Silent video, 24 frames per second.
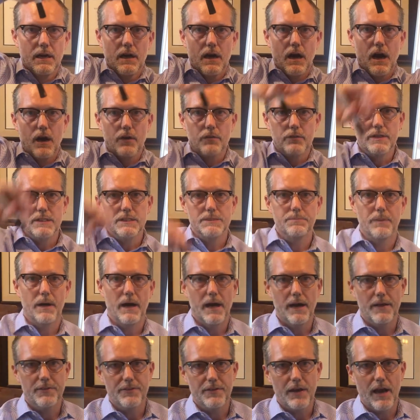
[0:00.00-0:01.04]
our
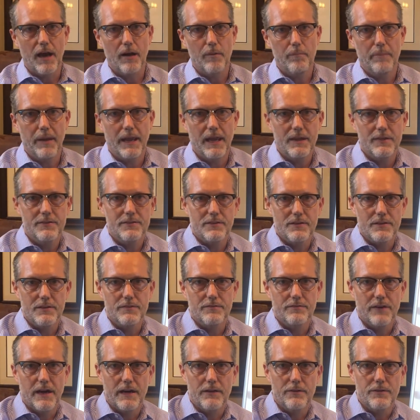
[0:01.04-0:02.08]
response outpace this
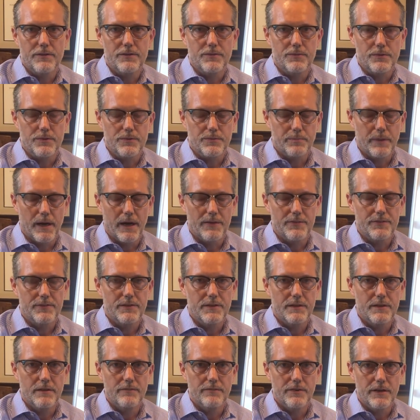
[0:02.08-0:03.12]
virus response
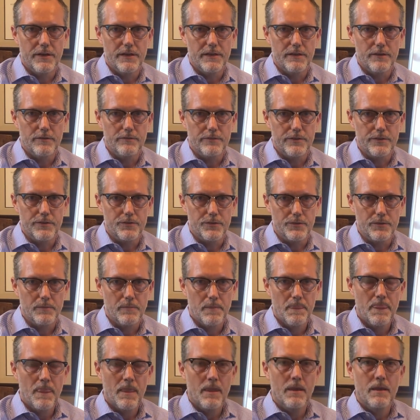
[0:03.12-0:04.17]
in the very near future.
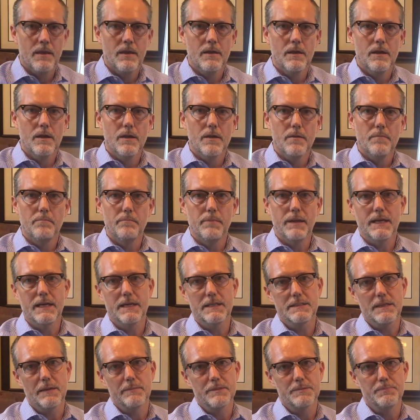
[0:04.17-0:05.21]

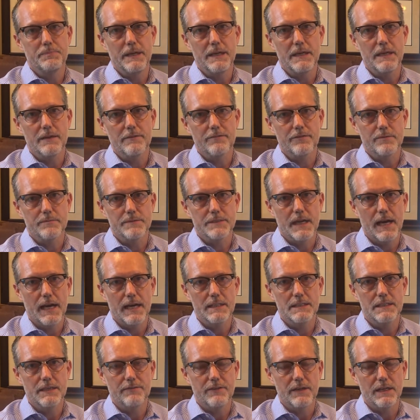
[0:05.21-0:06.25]
Because I'm speaking from
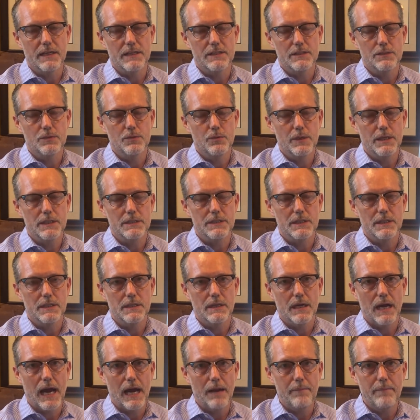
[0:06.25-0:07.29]
scientific intuition,
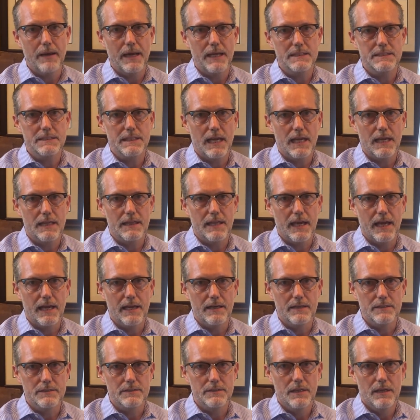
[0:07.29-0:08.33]
I may say
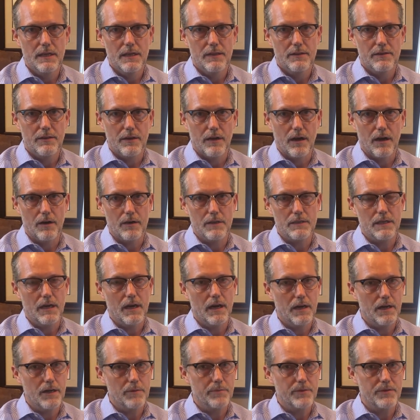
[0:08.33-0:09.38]
things that aren't
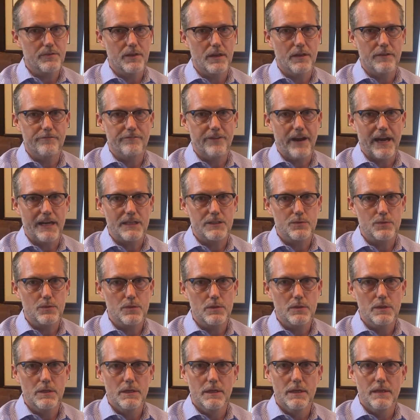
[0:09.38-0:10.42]
100%
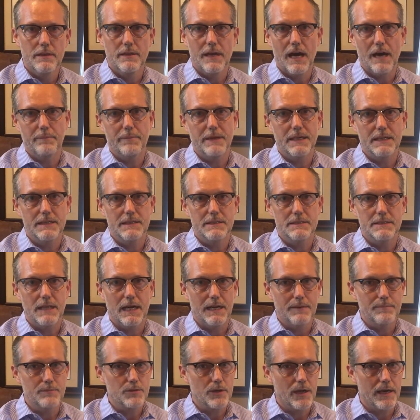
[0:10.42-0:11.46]
factual, not because
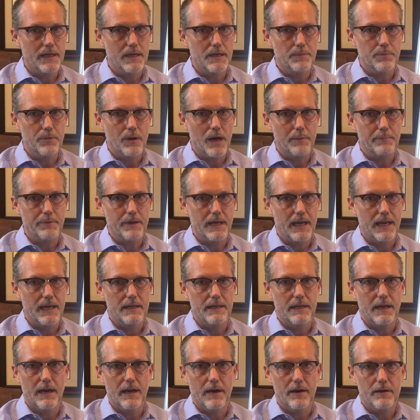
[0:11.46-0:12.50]
I'm trying to
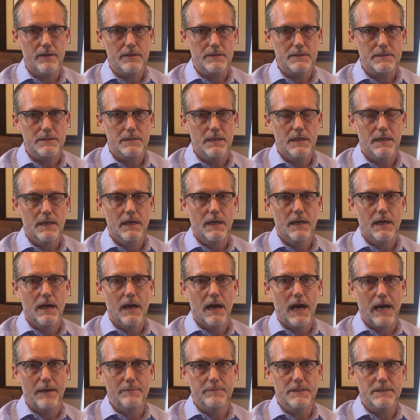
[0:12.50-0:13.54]
propagate errors.
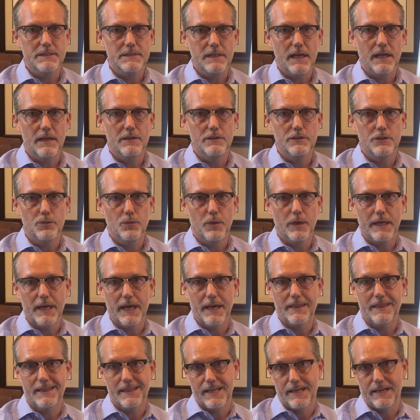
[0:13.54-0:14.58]
I'm just telling you what I
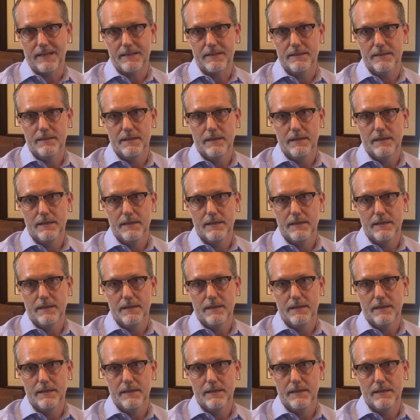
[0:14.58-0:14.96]
think.